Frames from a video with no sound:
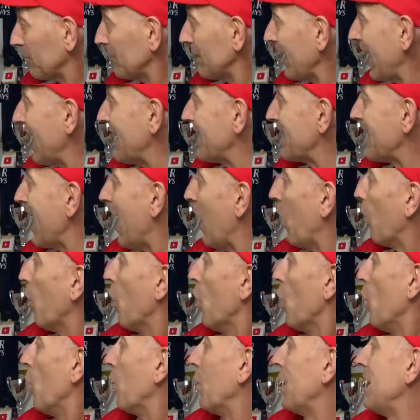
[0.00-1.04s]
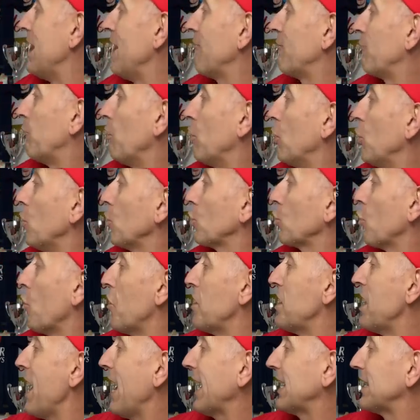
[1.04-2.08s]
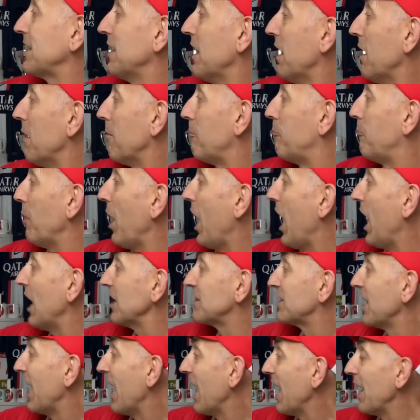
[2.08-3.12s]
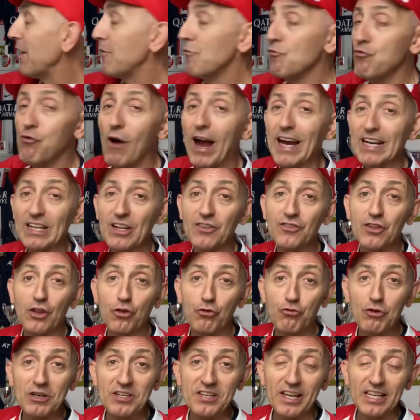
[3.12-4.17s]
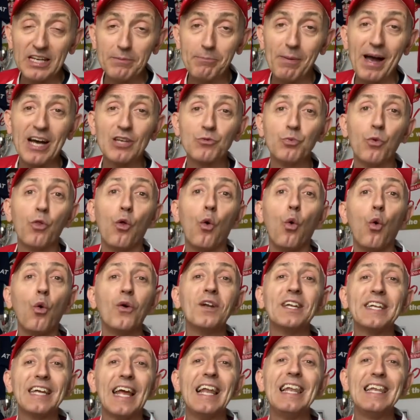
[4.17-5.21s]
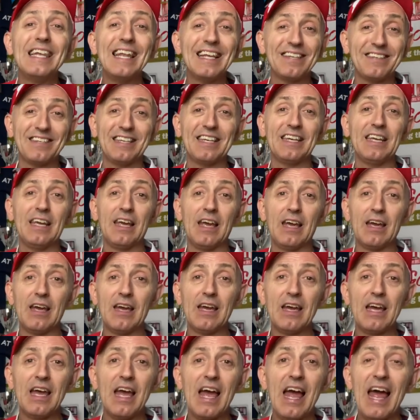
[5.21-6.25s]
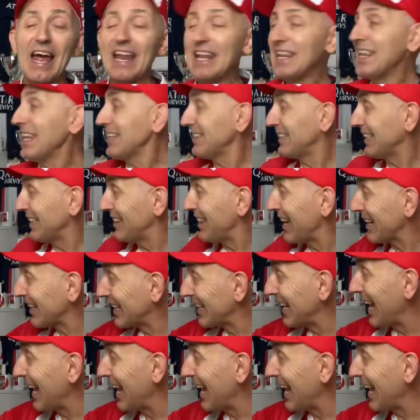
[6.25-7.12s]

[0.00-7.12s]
And now we're left with Luke 19, Bart and Wright as the three centre-backs, with only Alessi that could